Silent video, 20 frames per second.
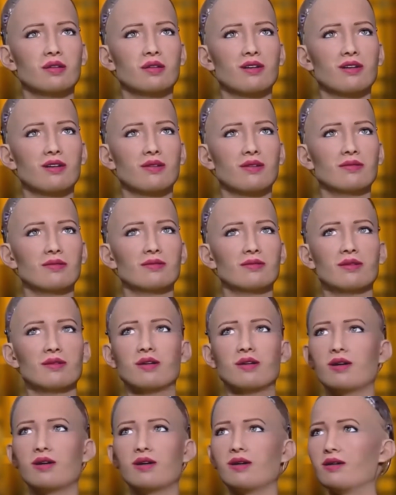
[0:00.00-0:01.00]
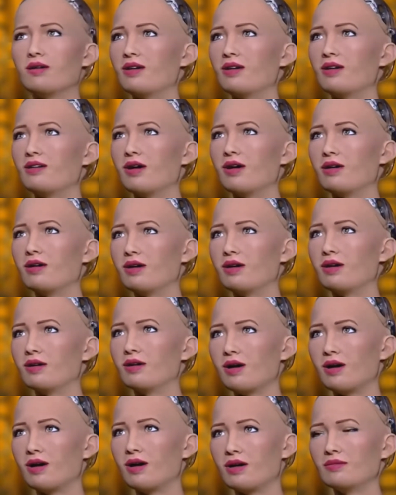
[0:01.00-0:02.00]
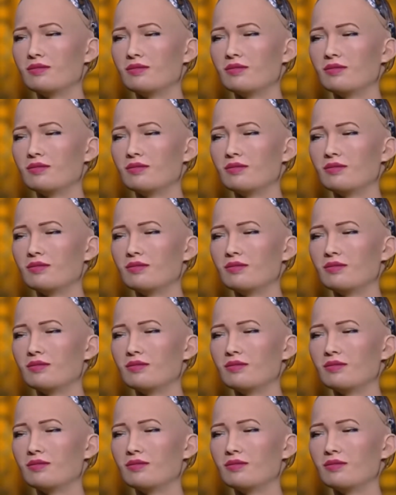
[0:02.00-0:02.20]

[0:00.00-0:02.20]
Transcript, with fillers: off the field. I want to be like that